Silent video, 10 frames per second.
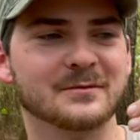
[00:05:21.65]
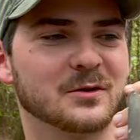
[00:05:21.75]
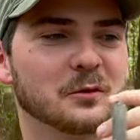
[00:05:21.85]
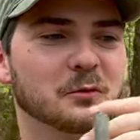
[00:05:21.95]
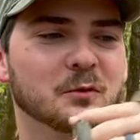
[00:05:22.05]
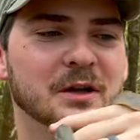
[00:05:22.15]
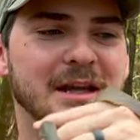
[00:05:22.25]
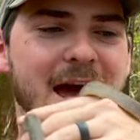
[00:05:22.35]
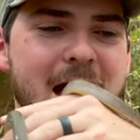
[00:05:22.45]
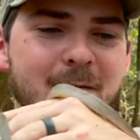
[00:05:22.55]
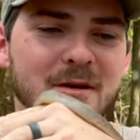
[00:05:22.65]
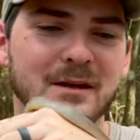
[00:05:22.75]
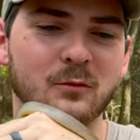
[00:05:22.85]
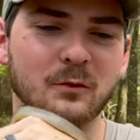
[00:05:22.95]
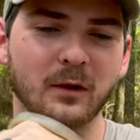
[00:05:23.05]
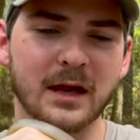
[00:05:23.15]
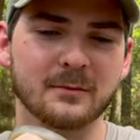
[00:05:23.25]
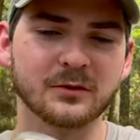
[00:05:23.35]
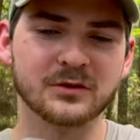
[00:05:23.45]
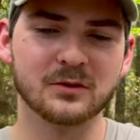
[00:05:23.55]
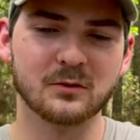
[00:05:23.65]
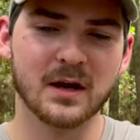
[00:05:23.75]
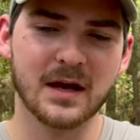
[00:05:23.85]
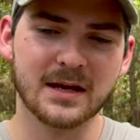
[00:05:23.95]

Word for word: So we're really happy that we were able to